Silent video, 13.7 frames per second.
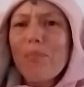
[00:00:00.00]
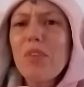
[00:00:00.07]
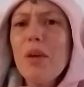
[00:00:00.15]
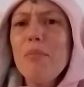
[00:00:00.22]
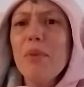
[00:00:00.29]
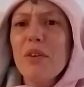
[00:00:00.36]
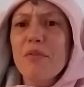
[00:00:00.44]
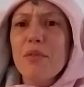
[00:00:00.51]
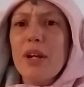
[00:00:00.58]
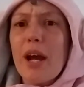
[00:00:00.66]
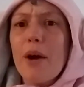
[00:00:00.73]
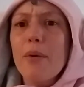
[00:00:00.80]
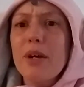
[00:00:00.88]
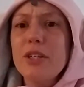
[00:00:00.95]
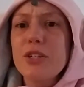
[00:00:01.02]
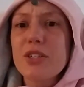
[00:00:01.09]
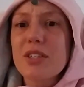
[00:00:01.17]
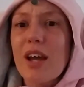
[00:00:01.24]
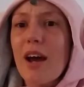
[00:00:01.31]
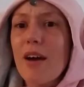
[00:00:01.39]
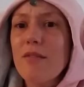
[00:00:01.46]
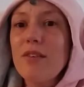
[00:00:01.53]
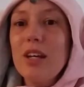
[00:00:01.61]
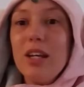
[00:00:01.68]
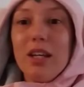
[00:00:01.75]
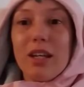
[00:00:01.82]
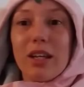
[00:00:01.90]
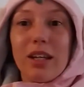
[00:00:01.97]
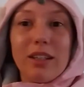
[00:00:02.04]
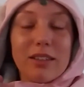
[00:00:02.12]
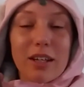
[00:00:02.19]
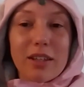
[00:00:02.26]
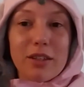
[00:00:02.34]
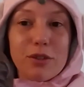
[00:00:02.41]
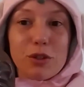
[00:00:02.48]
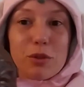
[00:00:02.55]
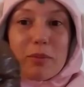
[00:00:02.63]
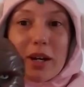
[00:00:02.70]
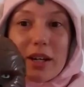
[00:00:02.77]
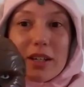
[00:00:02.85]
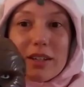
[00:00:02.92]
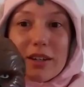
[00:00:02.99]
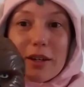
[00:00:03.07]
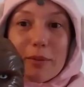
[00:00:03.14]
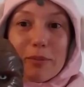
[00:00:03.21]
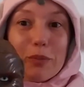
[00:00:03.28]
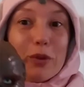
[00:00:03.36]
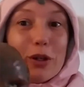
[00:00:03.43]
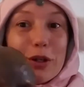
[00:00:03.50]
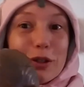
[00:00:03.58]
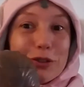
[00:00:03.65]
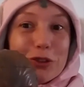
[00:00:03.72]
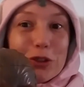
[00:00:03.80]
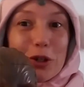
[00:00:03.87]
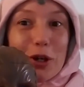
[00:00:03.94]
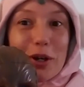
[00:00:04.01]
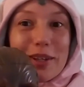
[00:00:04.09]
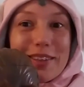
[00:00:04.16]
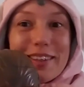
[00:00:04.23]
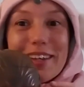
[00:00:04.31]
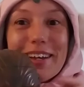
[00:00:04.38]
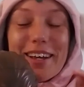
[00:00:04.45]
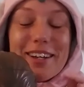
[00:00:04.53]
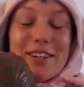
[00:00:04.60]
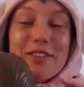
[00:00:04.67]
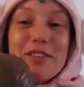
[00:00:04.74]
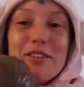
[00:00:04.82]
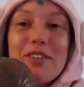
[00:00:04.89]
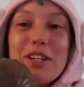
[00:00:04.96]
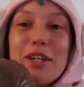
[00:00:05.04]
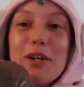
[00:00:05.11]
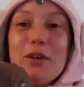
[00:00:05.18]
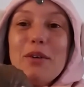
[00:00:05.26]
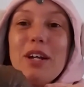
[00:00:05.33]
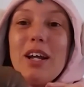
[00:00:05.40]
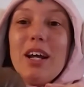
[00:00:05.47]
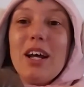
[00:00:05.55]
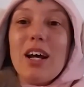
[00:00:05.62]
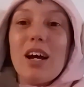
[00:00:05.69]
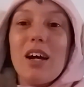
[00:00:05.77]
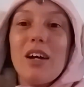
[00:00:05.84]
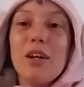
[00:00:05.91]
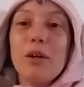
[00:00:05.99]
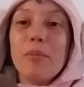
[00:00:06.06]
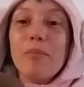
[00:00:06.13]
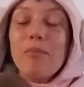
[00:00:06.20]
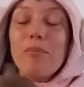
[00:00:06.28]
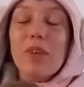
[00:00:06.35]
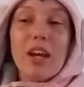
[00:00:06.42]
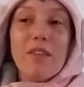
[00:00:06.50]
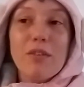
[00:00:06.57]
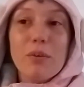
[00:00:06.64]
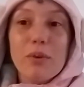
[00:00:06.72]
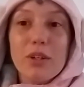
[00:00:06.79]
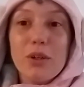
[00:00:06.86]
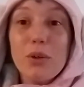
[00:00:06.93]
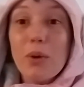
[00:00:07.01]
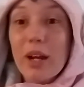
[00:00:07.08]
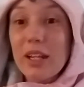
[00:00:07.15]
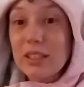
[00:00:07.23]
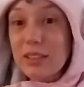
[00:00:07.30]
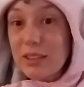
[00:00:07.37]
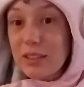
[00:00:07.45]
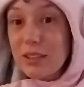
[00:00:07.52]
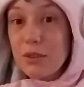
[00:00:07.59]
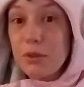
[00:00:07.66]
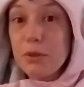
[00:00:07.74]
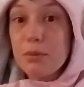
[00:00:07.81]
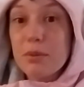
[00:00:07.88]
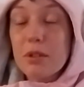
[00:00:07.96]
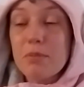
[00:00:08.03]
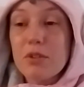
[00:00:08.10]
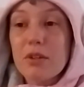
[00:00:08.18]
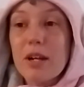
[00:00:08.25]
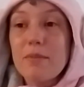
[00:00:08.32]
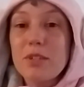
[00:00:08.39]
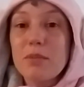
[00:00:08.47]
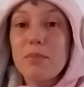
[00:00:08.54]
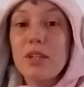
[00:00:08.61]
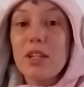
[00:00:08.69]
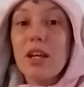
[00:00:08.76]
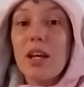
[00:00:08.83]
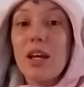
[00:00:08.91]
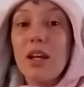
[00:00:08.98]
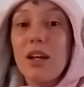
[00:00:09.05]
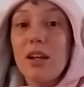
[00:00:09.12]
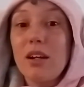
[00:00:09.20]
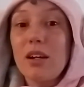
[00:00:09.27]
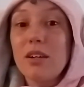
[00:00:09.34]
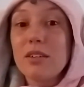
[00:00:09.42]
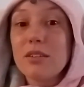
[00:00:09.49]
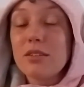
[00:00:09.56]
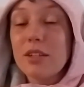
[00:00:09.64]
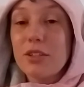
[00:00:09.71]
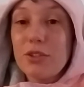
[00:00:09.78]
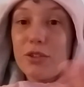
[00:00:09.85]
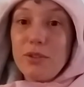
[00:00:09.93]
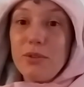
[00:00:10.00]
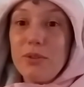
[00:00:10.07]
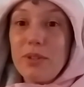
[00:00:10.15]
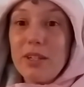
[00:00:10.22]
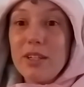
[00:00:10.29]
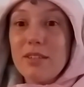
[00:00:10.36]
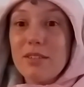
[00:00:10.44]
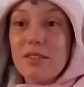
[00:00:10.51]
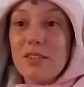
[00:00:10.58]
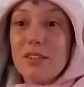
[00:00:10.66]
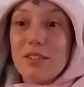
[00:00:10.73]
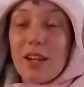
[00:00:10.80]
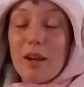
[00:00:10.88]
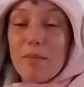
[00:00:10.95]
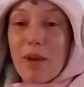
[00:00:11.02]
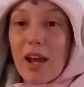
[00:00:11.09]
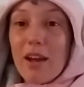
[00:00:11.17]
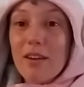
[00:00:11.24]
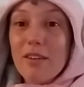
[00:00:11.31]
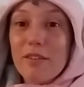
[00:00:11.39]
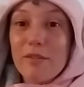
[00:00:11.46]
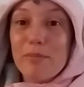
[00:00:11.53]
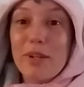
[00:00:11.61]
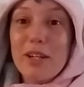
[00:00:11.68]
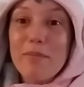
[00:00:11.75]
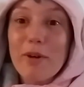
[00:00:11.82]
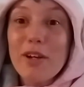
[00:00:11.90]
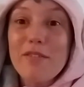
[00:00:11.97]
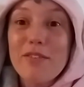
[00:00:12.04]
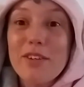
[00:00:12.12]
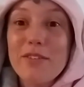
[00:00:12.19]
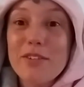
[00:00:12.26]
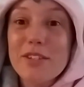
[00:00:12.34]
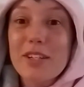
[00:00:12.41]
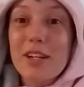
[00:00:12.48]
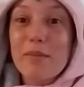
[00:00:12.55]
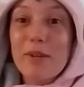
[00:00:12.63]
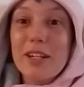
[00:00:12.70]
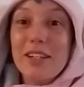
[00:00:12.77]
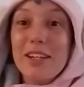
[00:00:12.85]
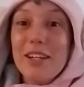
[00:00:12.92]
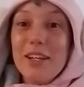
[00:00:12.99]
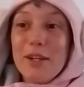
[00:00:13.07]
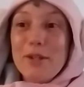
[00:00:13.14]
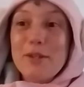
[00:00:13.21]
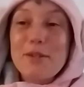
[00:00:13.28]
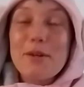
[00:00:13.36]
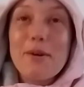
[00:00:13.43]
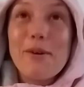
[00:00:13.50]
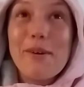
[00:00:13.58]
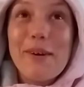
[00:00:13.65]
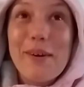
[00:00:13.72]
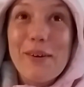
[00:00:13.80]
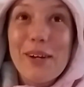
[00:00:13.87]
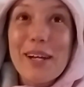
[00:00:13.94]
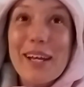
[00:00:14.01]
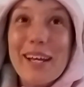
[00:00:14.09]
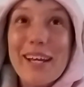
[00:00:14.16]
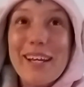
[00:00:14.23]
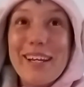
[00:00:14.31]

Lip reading: But for now, I just have inside the Chewbacca cup that I'll draw at the end of the video. Everyone who I could see who subscribed to me, and I'll send you this 10-pack of mini party favors that I made. So, okay,